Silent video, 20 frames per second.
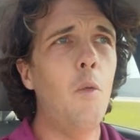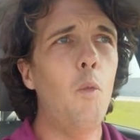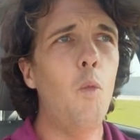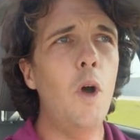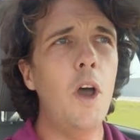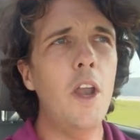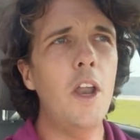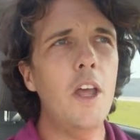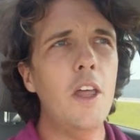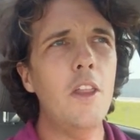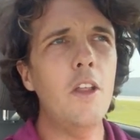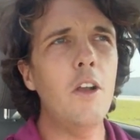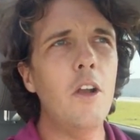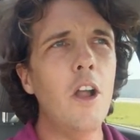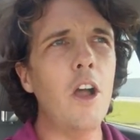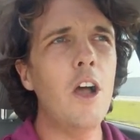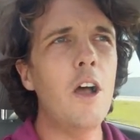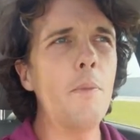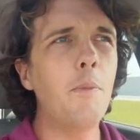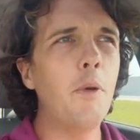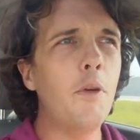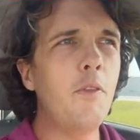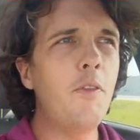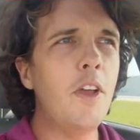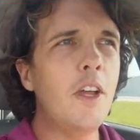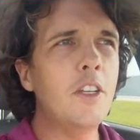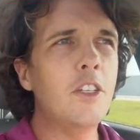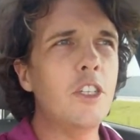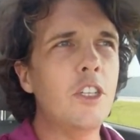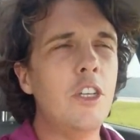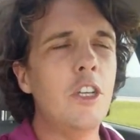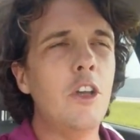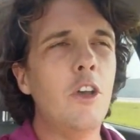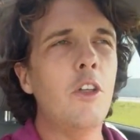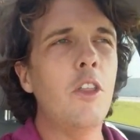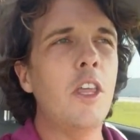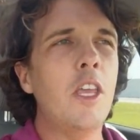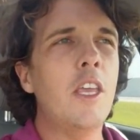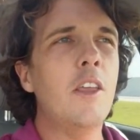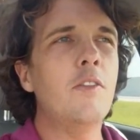What other um, profession you
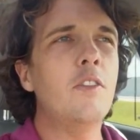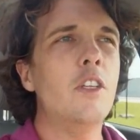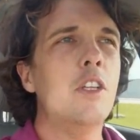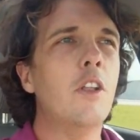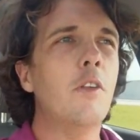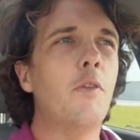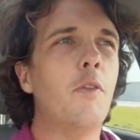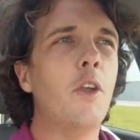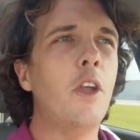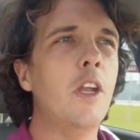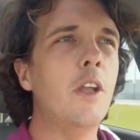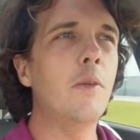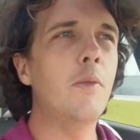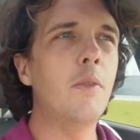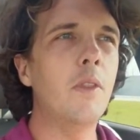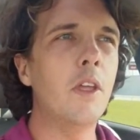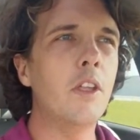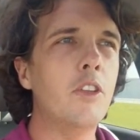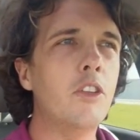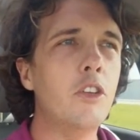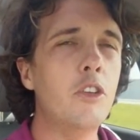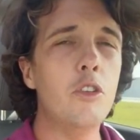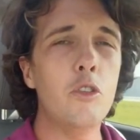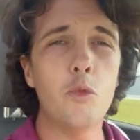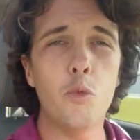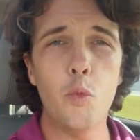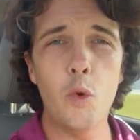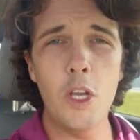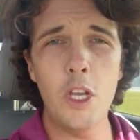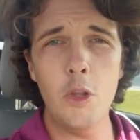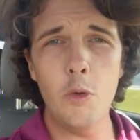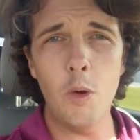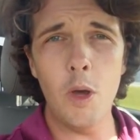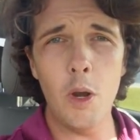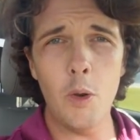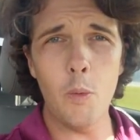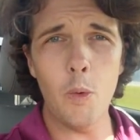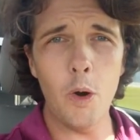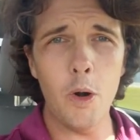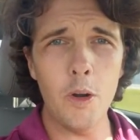know that gives you the freedom to choose when you
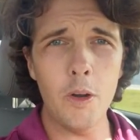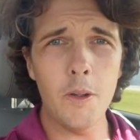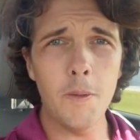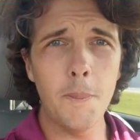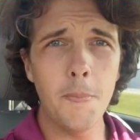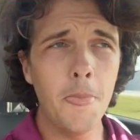want to work,